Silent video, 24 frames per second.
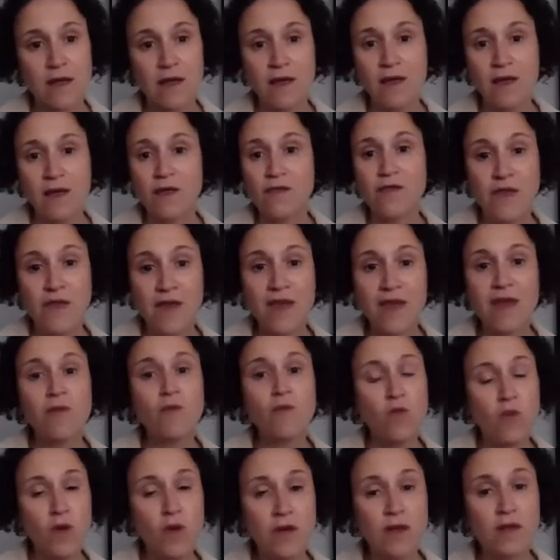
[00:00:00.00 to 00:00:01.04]
They
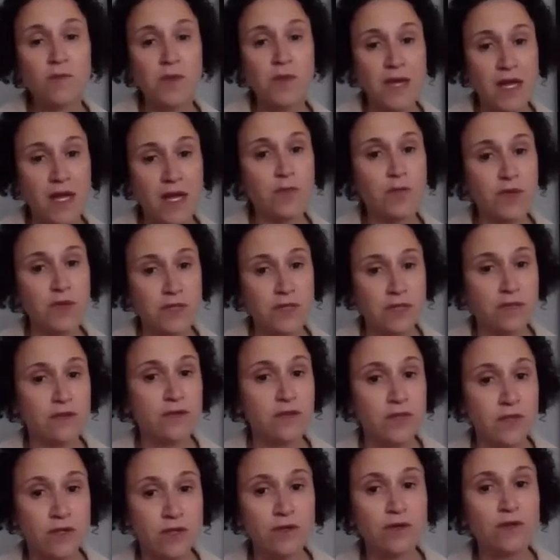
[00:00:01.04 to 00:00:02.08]
will be able to
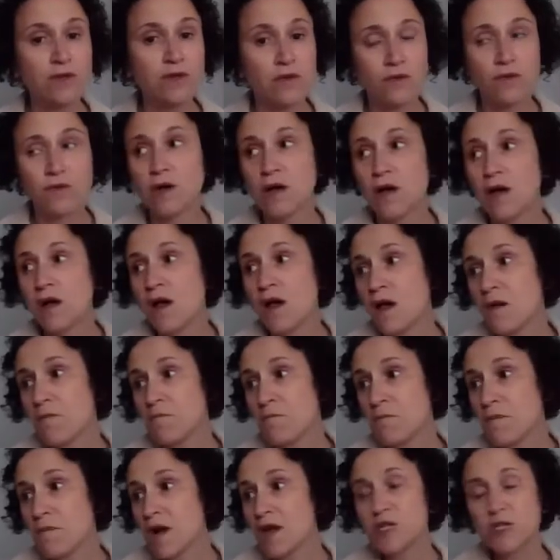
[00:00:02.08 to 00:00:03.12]
do
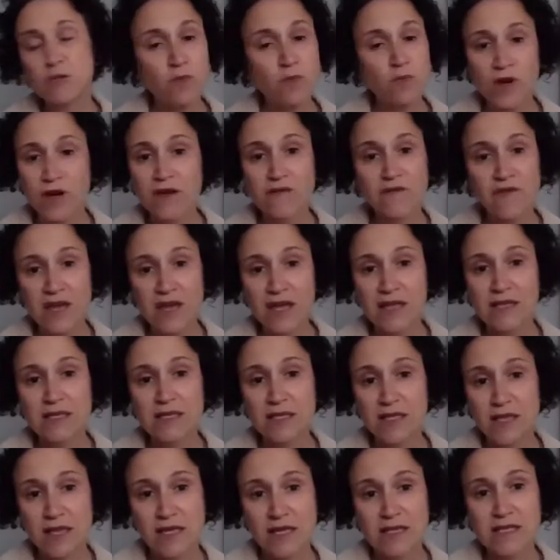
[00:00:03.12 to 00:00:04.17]
much more advanced
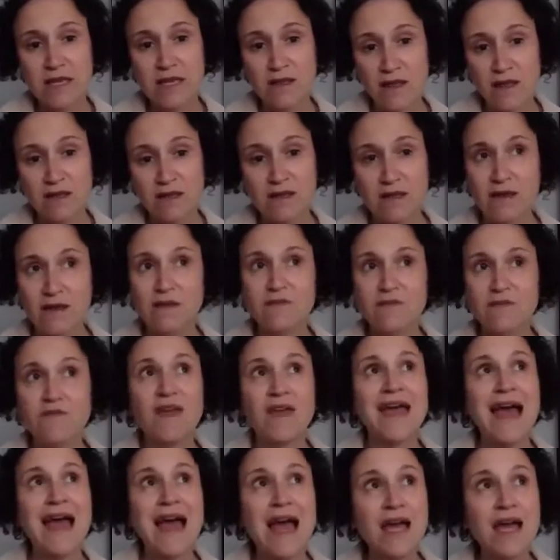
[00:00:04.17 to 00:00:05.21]
things, I think, than if they
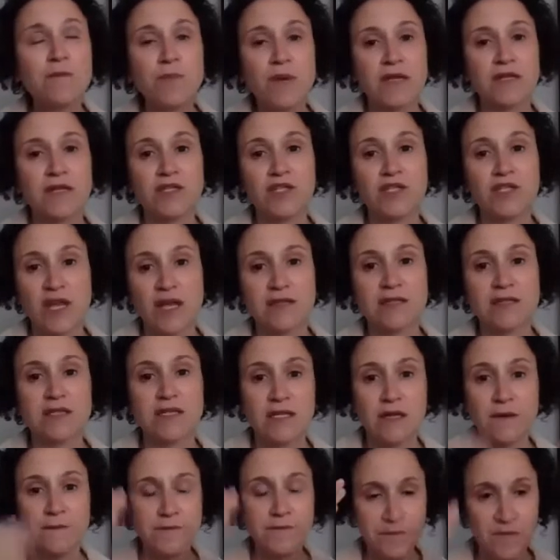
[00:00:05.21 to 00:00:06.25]
had been just
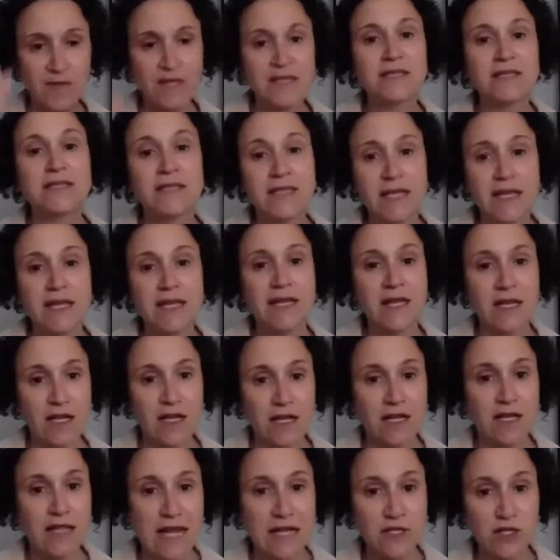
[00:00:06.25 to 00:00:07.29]
sitting in a
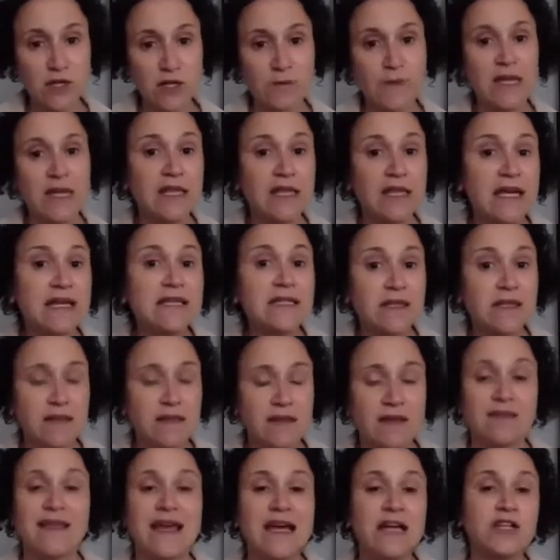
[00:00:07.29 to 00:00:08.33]
classroom. I'd like to
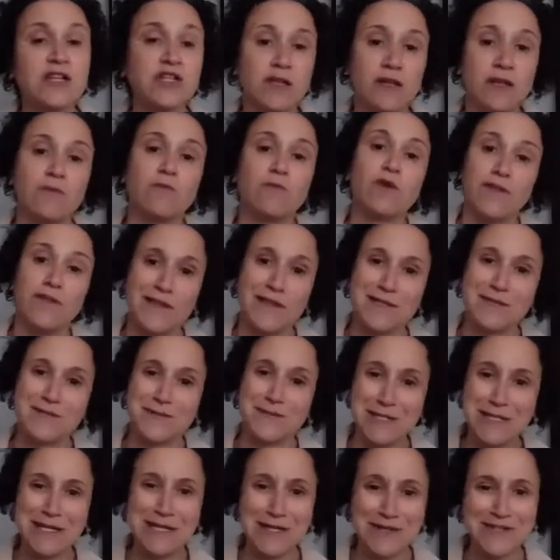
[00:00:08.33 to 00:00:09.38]
think they actually, with this
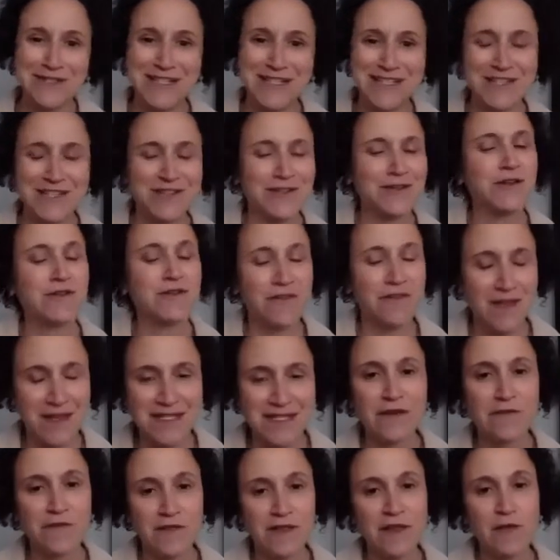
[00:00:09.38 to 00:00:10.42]
particular teacher, they
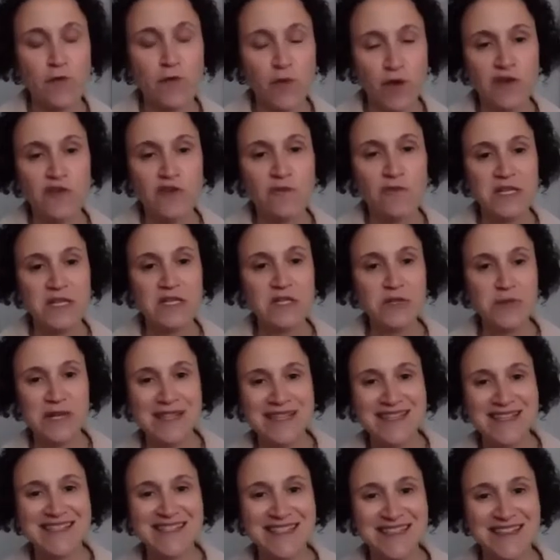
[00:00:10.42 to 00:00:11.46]
definitely would have been doing
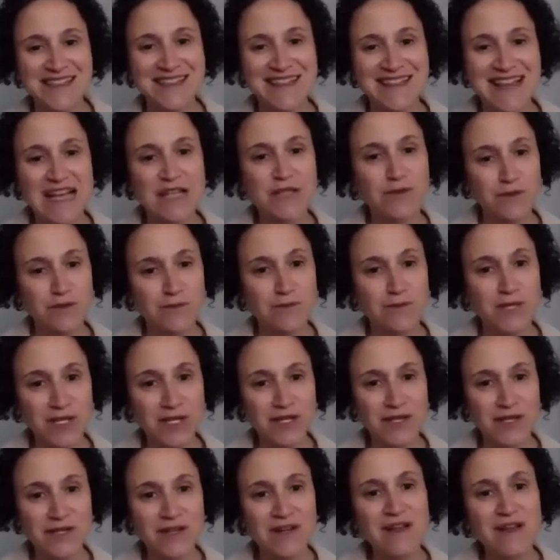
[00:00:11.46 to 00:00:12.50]
this in the classroom
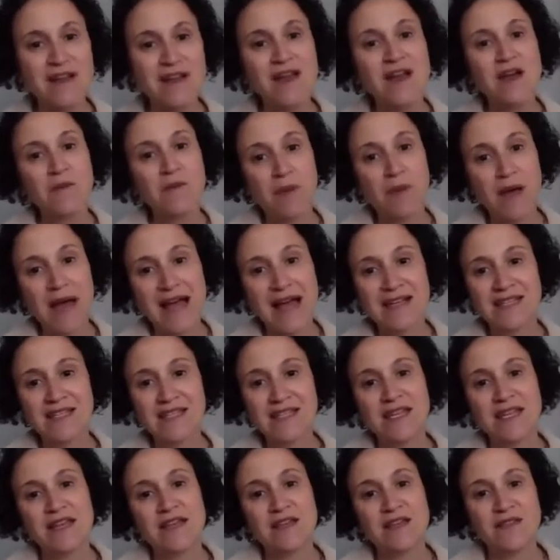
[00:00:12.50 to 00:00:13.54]
too. But
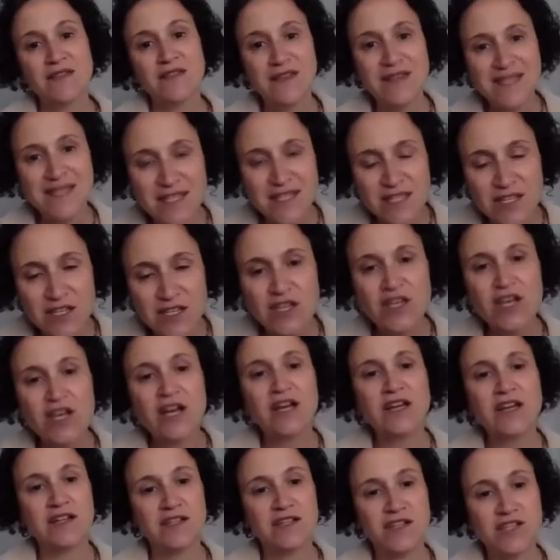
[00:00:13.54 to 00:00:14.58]
this
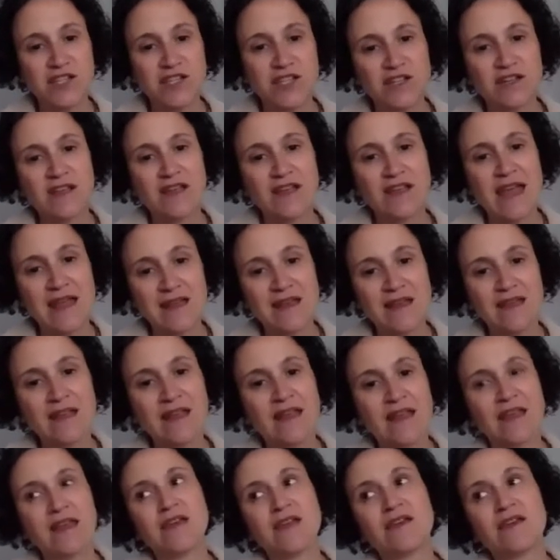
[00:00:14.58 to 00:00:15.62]
nudge can
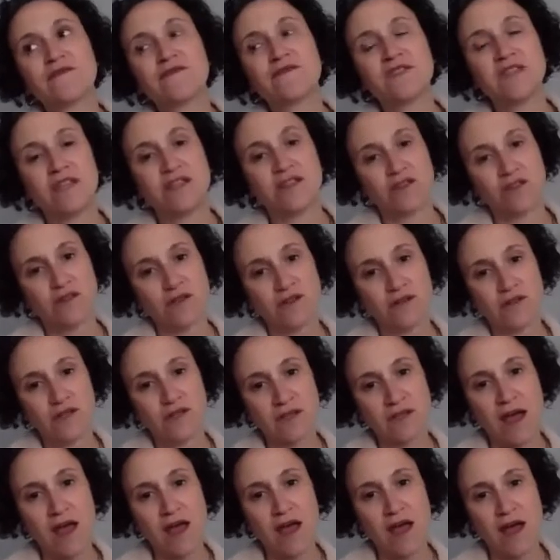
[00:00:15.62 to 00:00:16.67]
give teachers
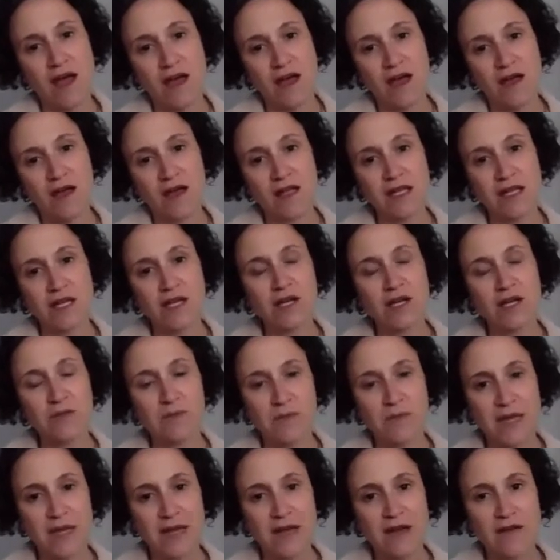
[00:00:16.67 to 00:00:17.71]
a little
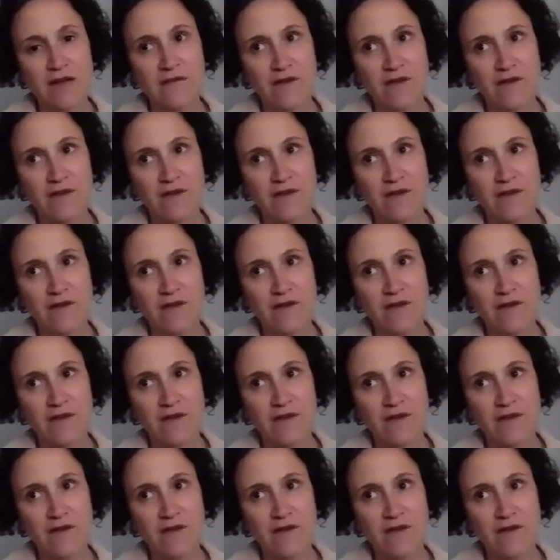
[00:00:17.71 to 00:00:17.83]
bit of